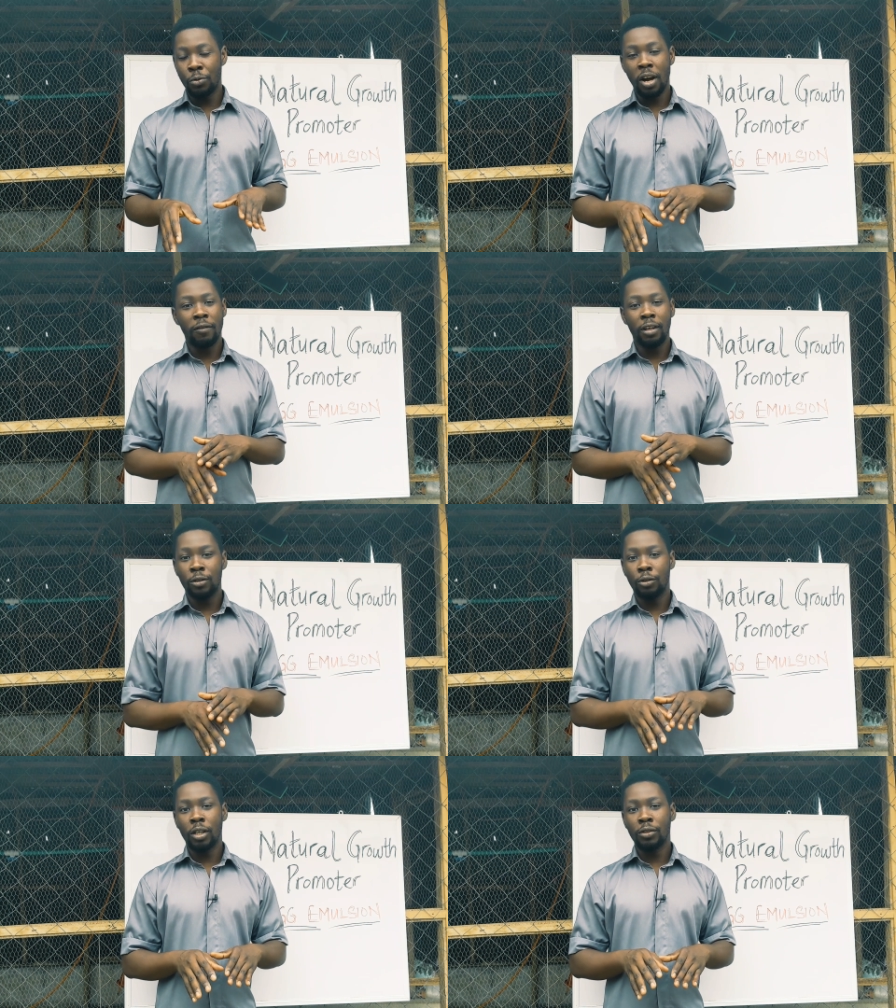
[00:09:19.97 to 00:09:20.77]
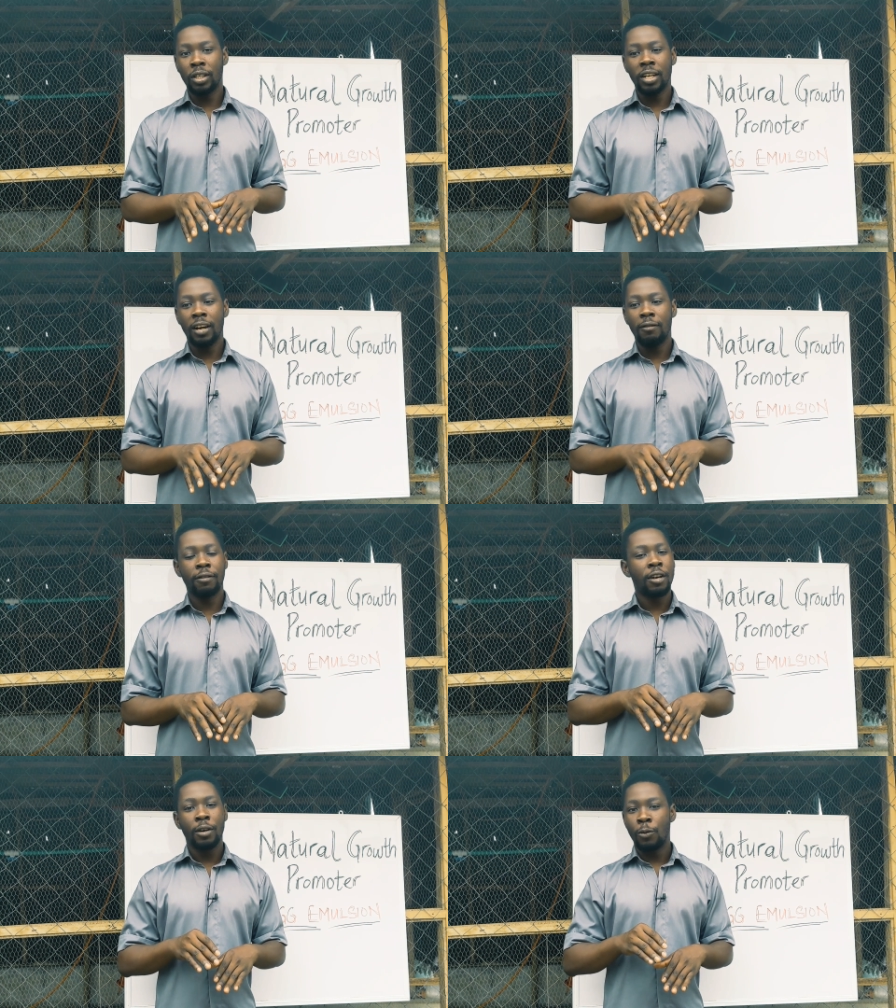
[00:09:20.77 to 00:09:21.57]
You actually
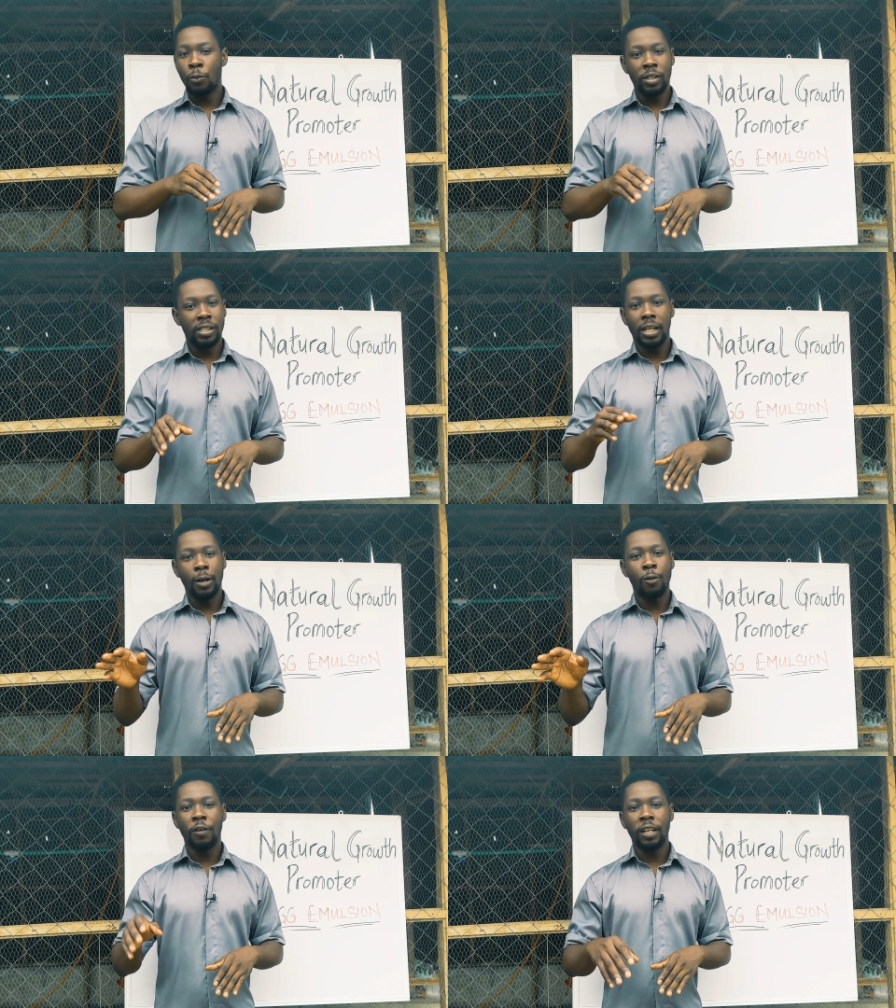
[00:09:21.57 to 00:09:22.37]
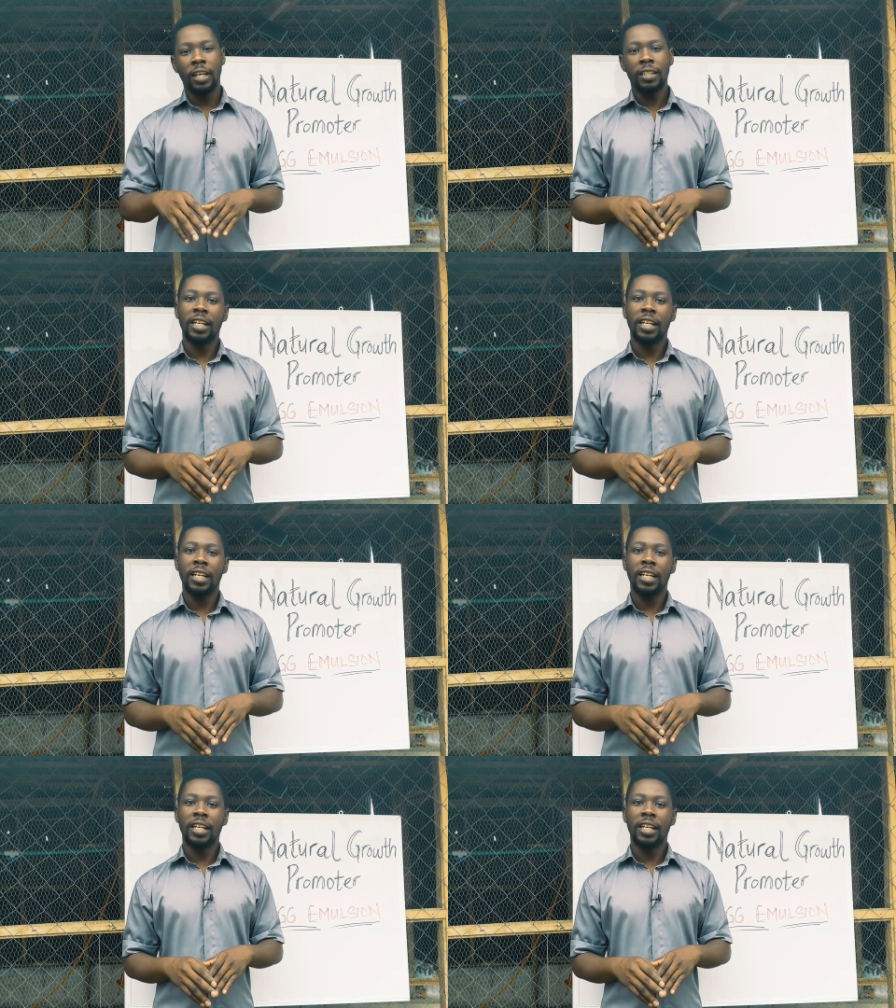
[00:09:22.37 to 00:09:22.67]
have weights that are over that